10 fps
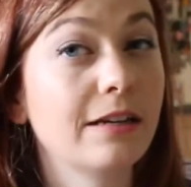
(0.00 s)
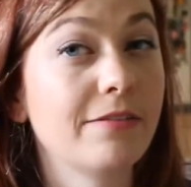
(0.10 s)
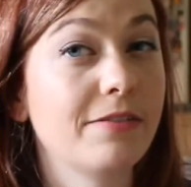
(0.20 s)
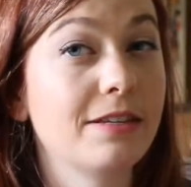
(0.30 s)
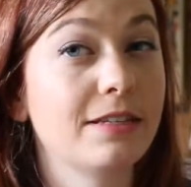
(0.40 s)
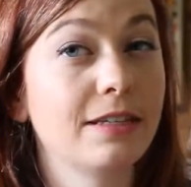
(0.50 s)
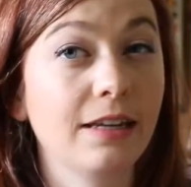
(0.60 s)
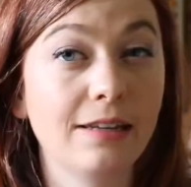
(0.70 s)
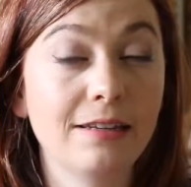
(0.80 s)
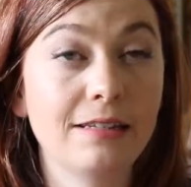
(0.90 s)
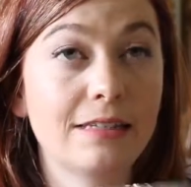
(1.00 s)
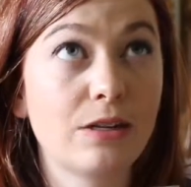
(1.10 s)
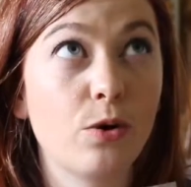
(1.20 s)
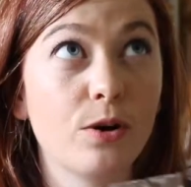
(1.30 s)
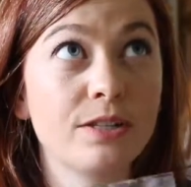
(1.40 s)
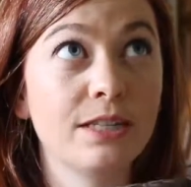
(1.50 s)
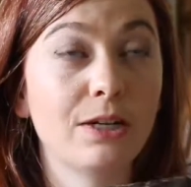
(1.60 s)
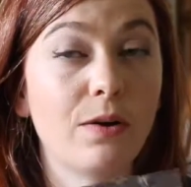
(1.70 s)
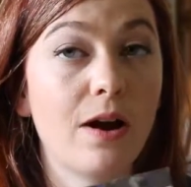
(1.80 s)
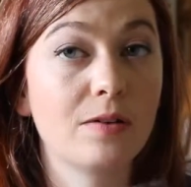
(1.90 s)
if this is
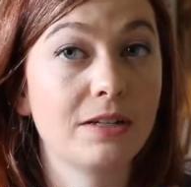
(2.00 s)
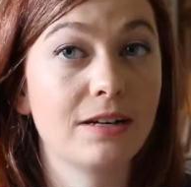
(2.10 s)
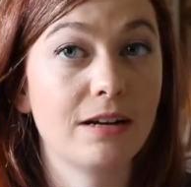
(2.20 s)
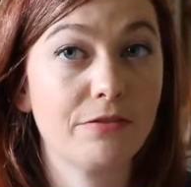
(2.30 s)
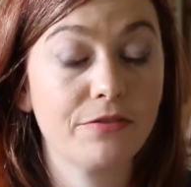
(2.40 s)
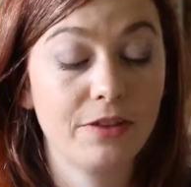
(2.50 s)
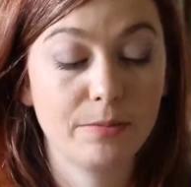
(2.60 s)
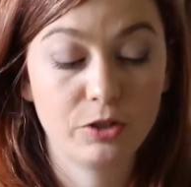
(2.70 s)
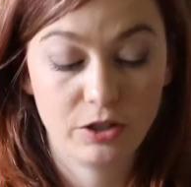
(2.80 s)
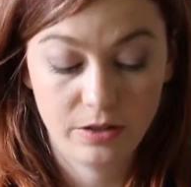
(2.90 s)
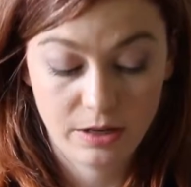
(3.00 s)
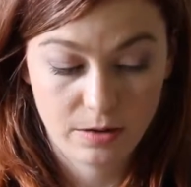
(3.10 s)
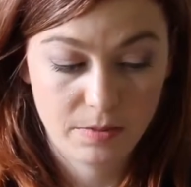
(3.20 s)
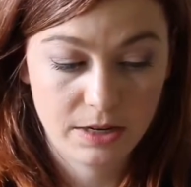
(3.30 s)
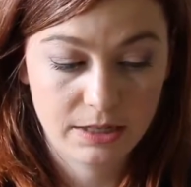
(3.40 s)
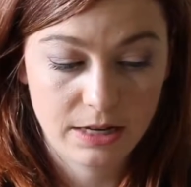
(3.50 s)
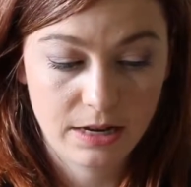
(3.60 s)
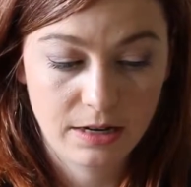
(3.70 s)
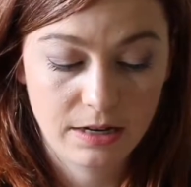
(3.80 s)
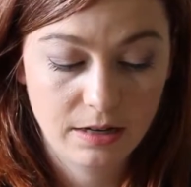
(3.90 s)
coarsely ground enough, I'm sure they'll be
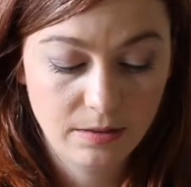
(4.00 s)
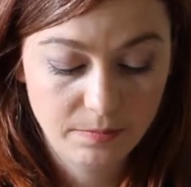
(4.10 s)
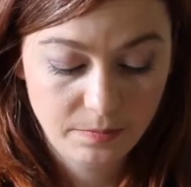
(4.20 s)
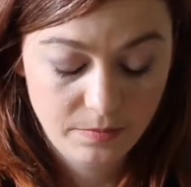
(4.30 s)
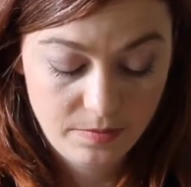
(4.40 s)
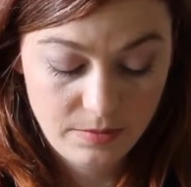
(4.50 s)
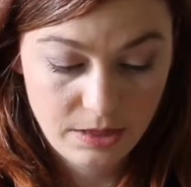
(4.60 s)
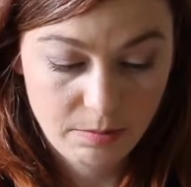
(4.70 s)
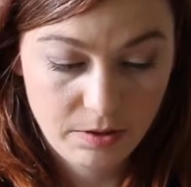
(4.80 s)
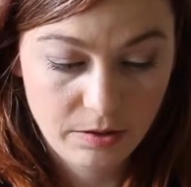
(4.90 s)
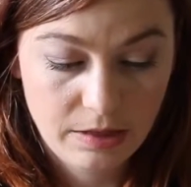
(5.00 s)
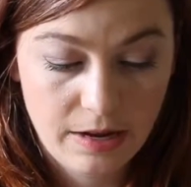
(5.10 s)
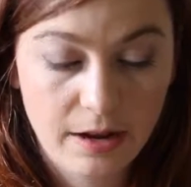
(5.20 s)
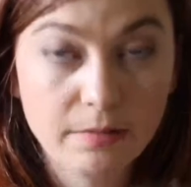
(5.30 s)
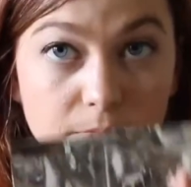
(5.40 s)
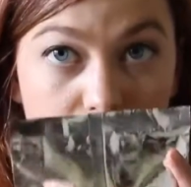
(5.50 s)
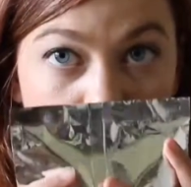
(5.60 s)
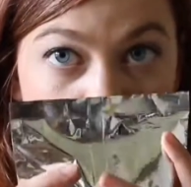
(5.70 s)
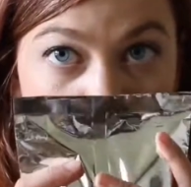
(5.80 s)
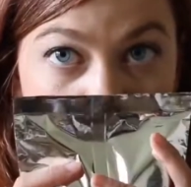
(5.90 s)
excited about that.
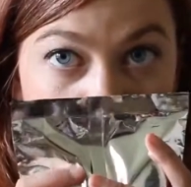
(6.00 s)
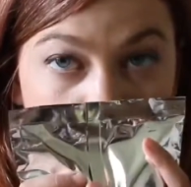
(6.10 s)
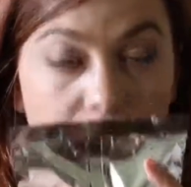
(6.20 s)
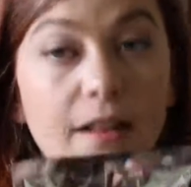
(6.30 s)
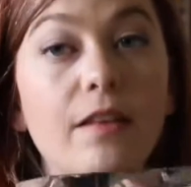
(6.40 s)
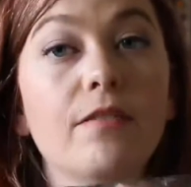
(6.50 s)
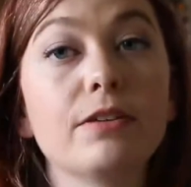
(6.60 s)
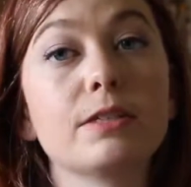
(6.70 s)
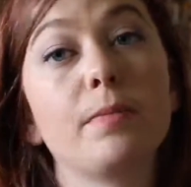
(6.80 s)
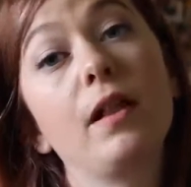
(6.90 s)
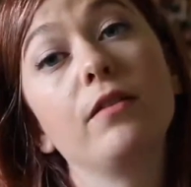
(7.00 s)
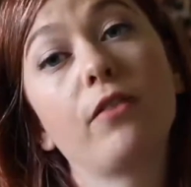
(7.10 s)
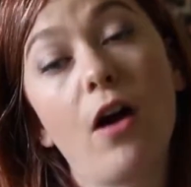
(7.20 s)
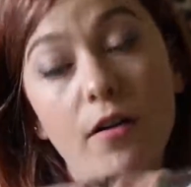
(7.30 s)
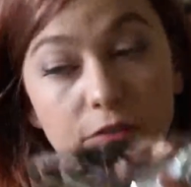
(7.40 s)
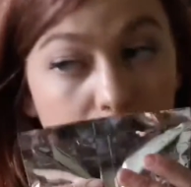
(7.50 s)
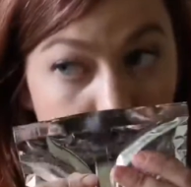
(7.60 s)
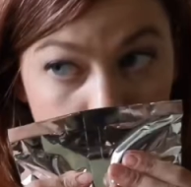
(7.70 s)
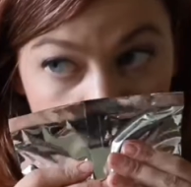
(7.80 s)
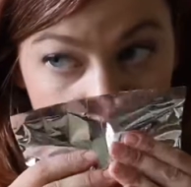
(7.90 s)
And I love the smell of coffee.
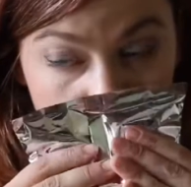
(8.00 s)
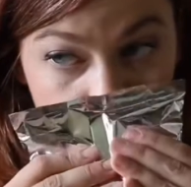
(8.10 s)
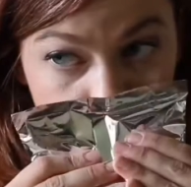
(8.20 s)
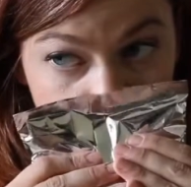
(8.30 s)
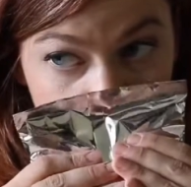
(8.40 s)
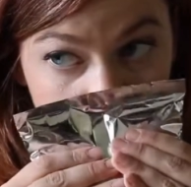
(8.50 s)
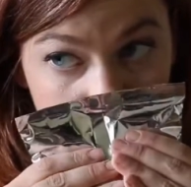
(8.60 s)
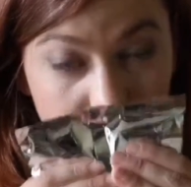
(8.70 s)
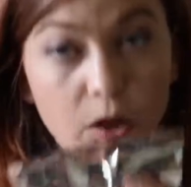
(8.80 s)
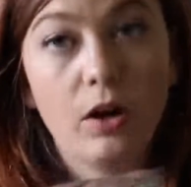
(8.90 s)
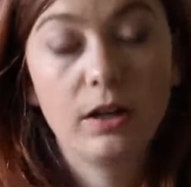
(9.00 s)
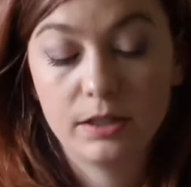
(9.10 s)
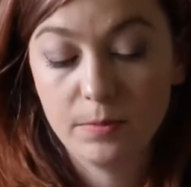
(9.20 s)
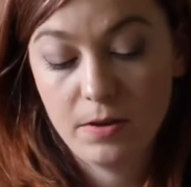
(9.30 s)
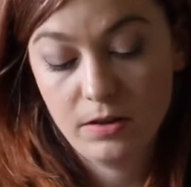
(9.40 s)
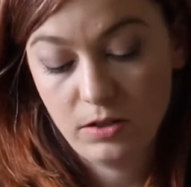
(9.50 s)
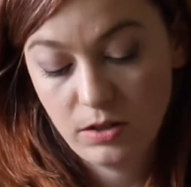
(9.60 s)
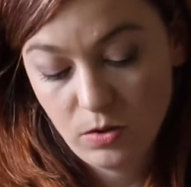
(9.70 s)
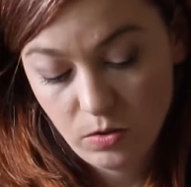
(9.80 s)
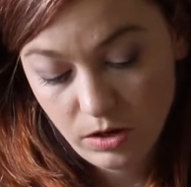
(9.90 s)
Oh, it smells
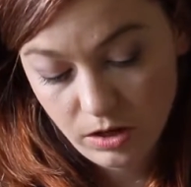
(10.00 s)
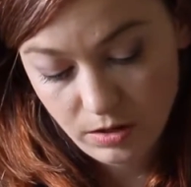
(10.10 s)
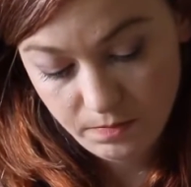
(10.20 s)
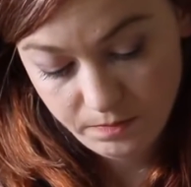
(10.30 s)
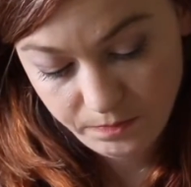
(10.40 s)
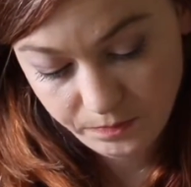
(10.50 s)
so good.